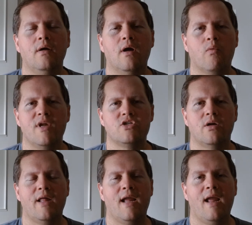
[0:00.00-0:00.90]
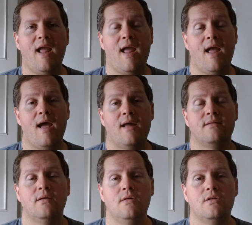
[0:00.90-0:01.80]
originally,
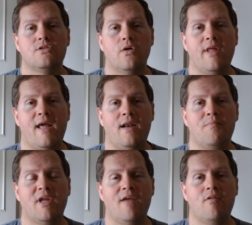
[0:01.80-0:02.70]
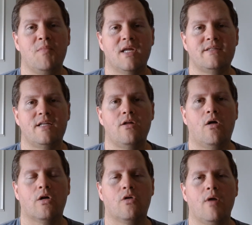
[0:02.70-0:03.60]
and so they ended up giving me a
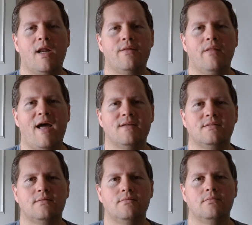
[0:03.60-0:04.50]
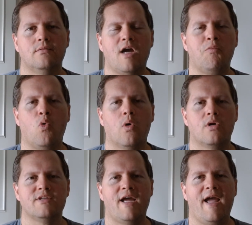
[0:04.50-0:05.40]
$10 credit the last couple
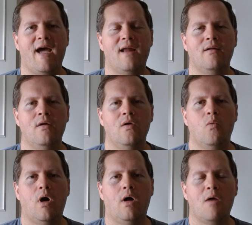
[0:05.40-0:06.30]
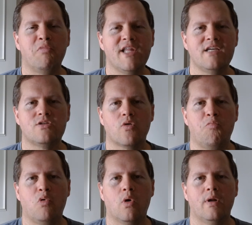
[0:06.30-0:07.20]
orders I had. Well, I'm pleased to
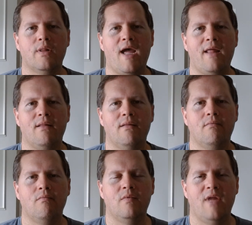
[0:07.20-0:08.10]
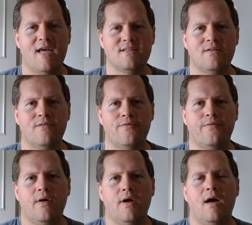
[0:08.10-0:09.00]
report that as
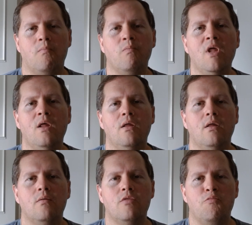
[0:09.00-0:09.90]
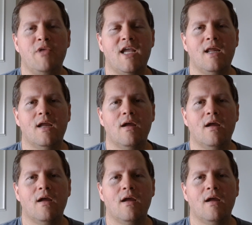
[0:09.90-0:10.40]
of the beginning